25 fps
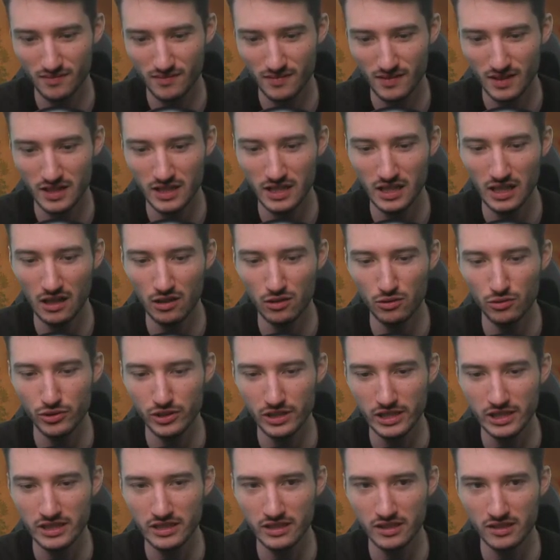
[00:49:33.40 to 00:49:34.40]
Here I lose
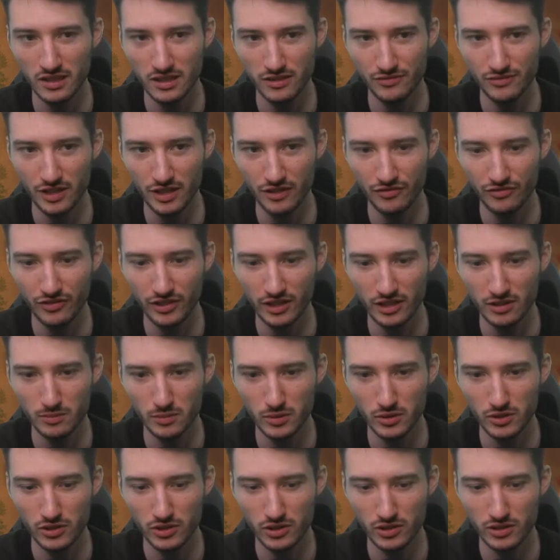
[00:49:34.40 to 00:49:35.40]
insta if they have Fatal
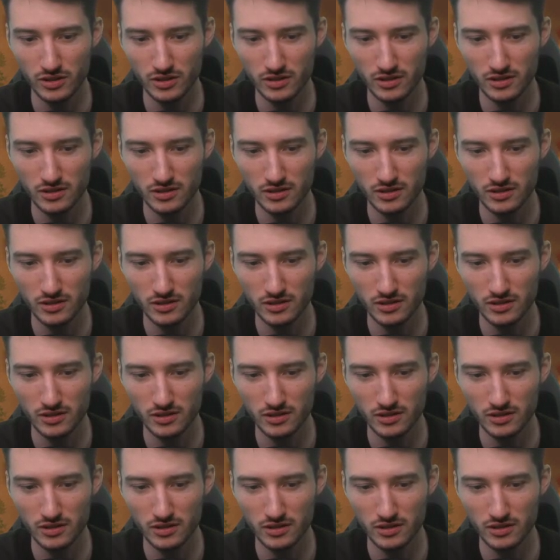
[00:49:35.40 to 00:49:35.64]
Push.